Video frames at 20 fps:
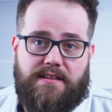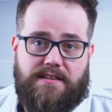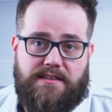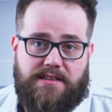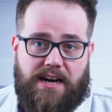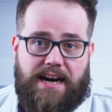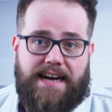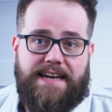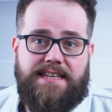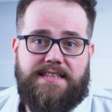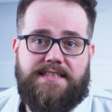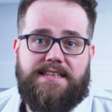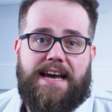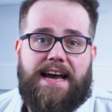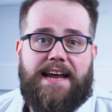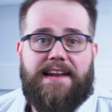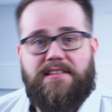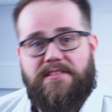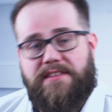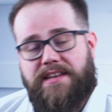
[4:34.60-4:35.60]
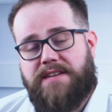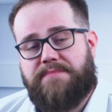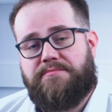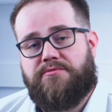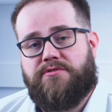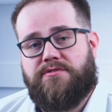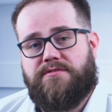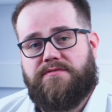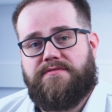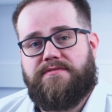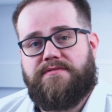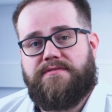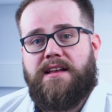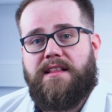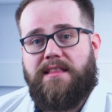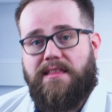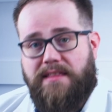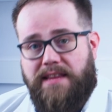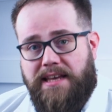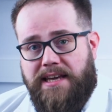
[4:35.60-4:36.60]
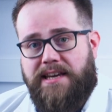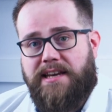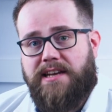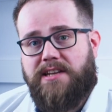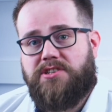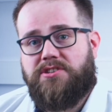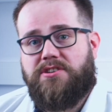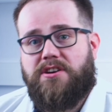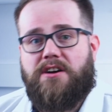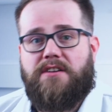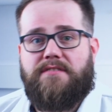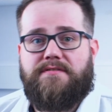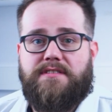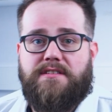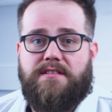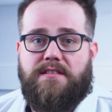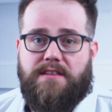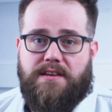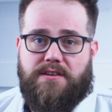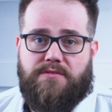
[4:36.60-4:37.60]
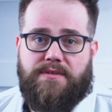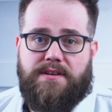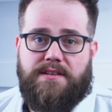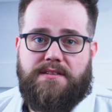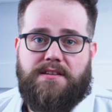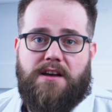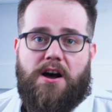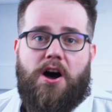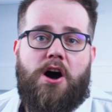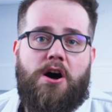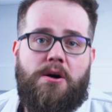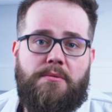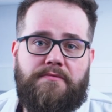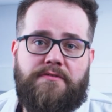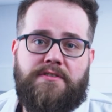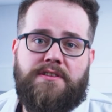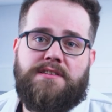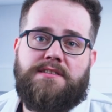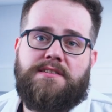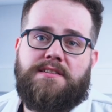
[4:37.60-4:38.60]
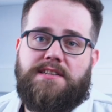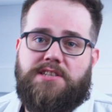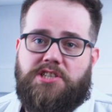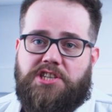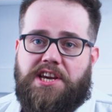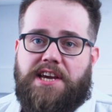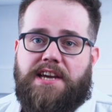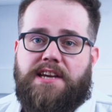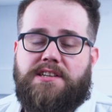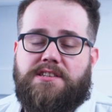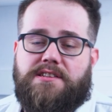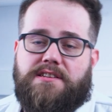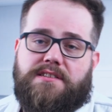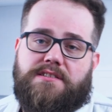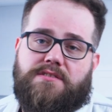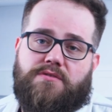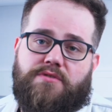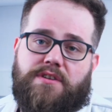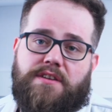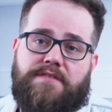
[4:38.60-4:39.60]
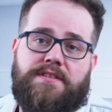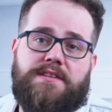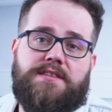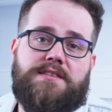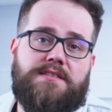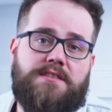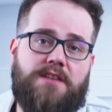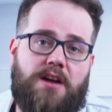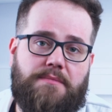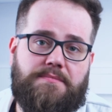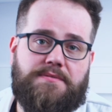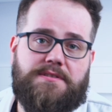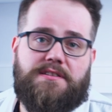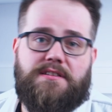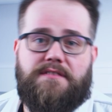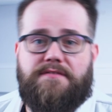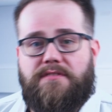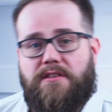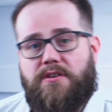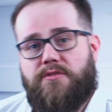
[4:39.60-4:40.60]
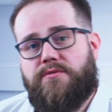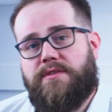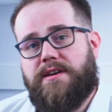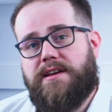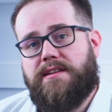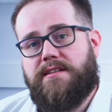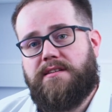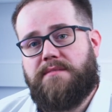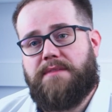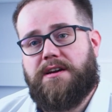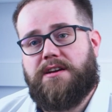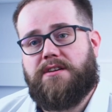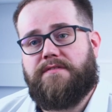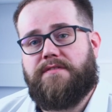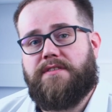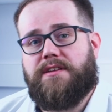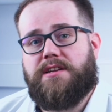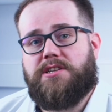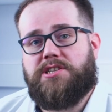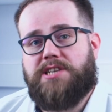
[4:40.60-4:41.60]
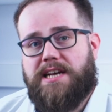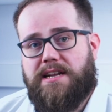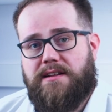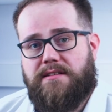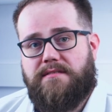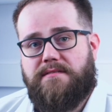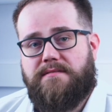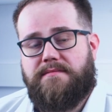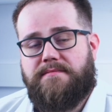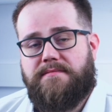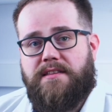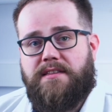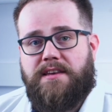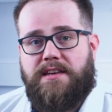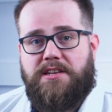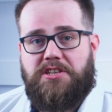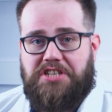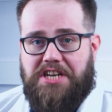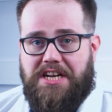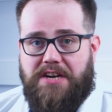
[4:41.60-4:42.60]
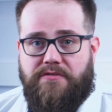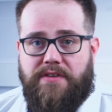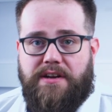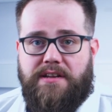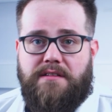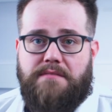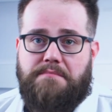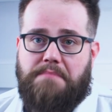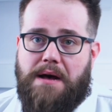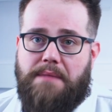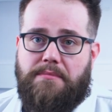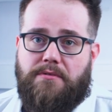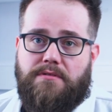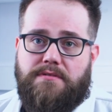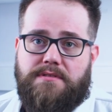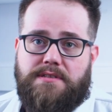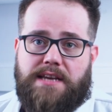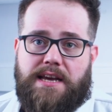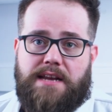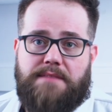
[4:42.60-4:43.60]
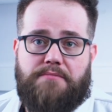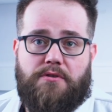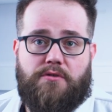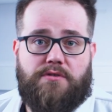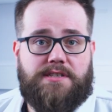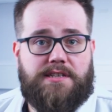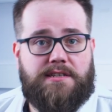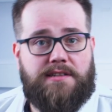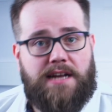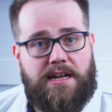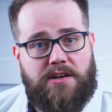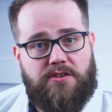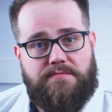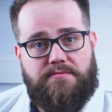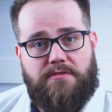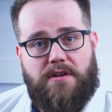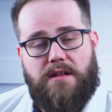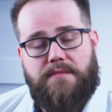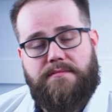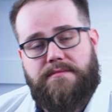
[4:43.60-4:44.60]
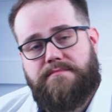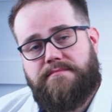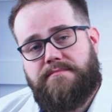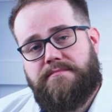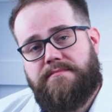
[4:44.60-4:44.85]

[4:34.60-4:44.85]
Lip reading: tight and leak-proof. Leakage of the liquid obviously changes or even stops the flow in the microfluidic channel. The generated bubbles can pose another problem.